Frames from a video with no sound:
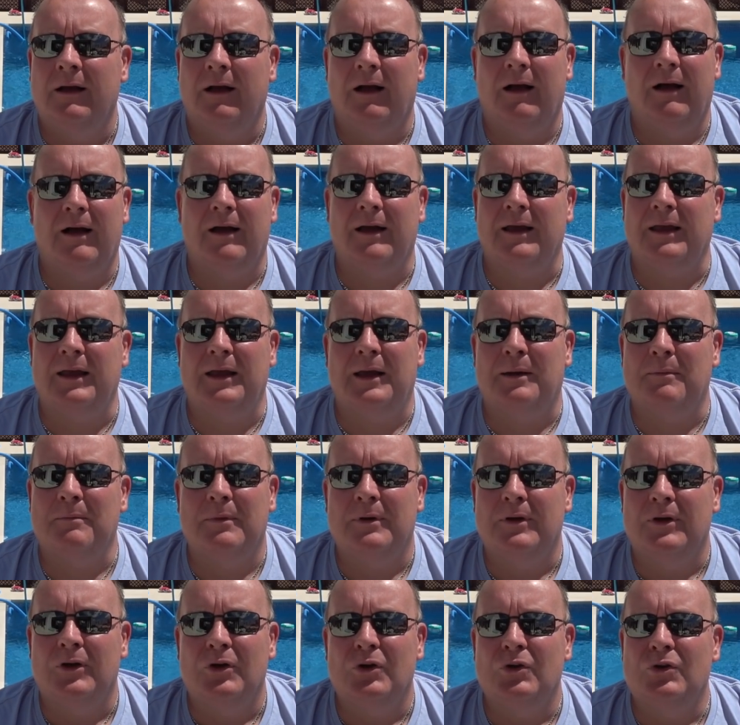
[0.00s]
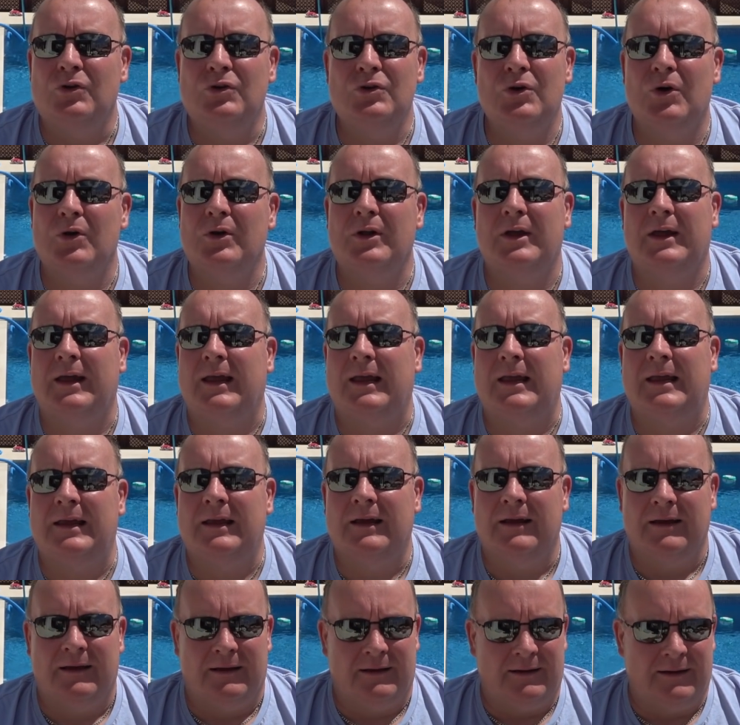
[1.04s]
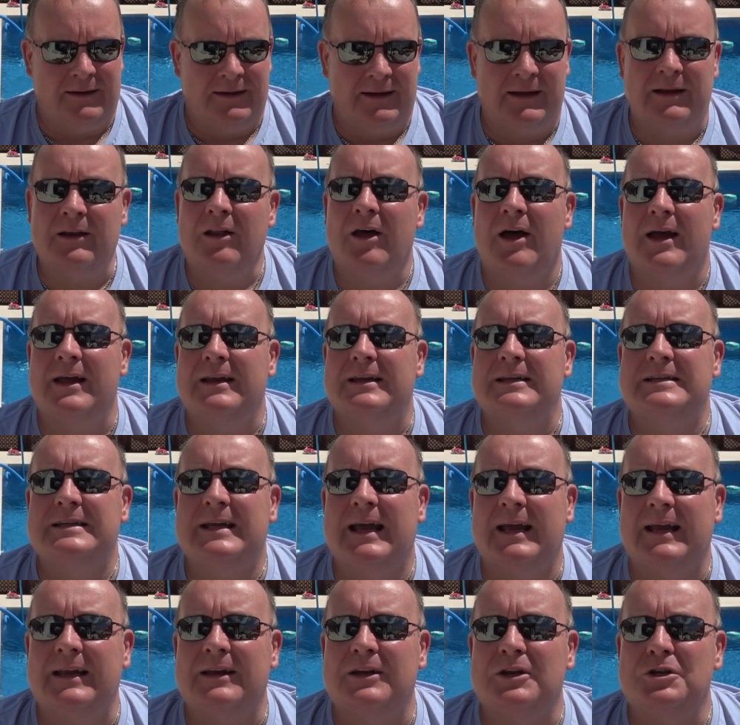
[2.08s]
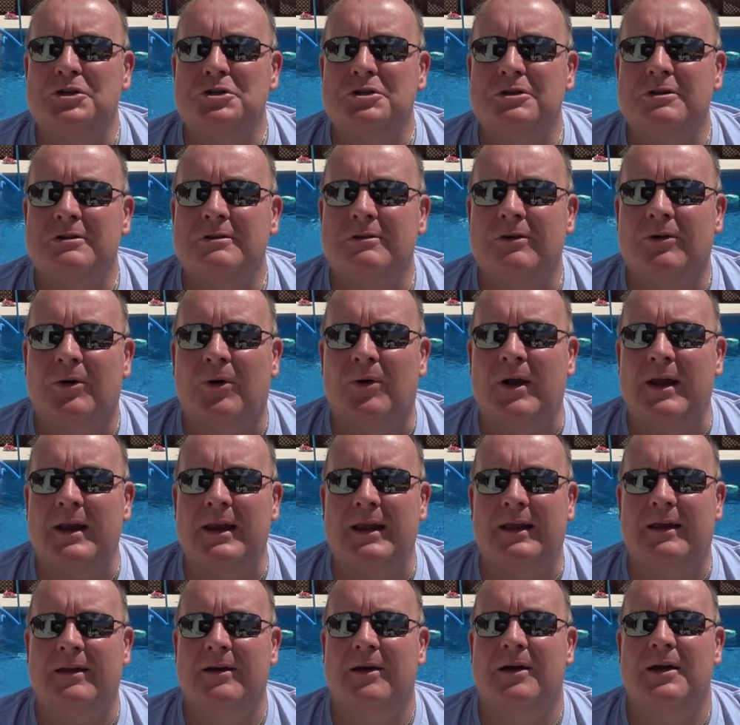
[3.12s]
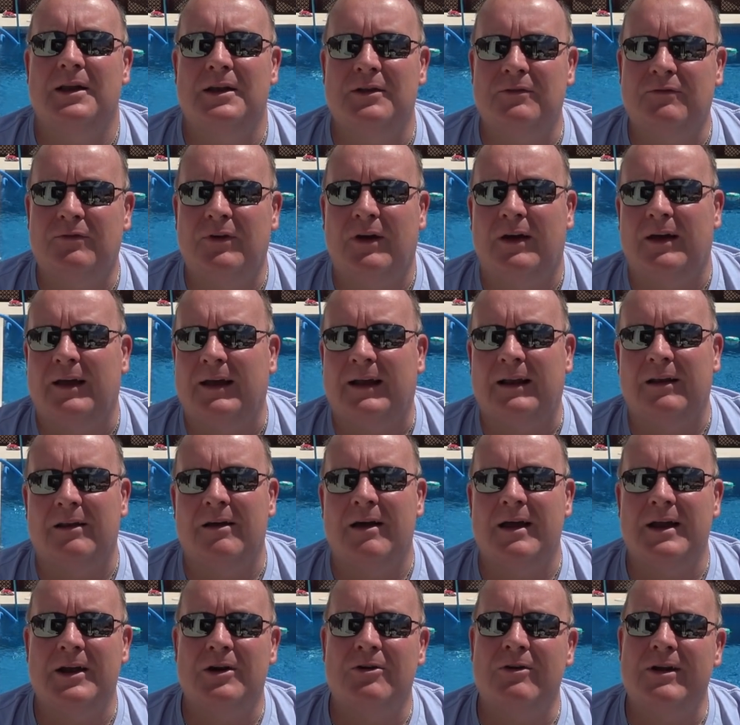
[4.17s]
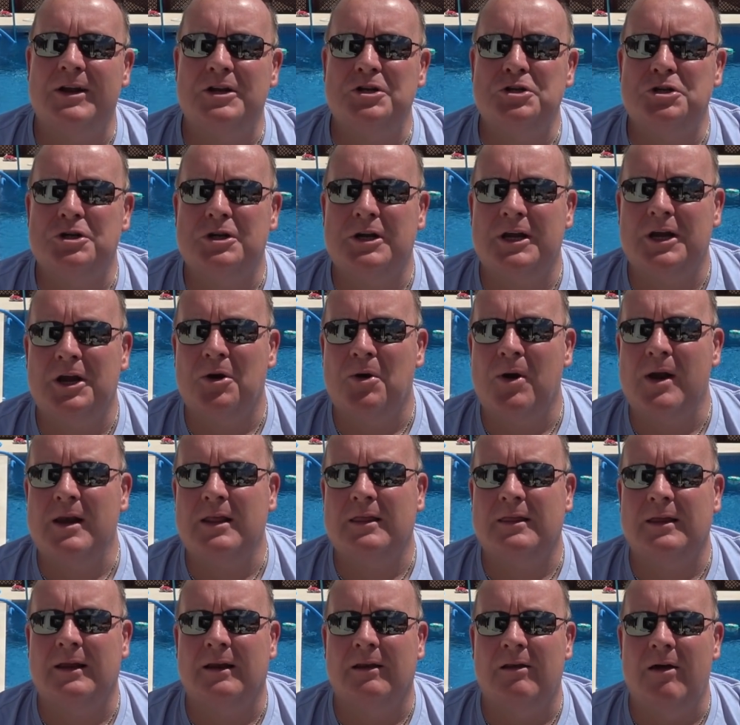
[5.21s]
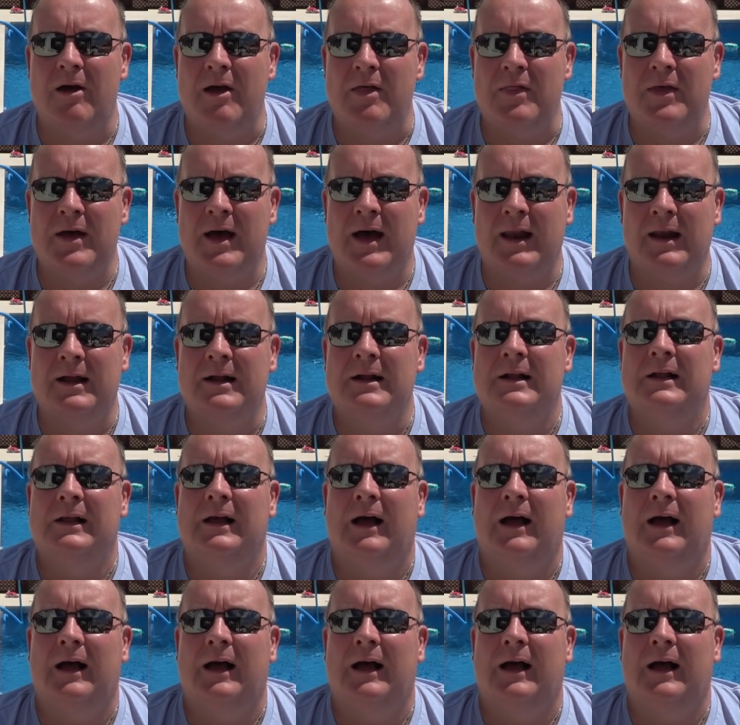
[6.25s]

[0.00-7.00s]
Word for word: I am not a glider technician or any kind of glider engineer or anything like that.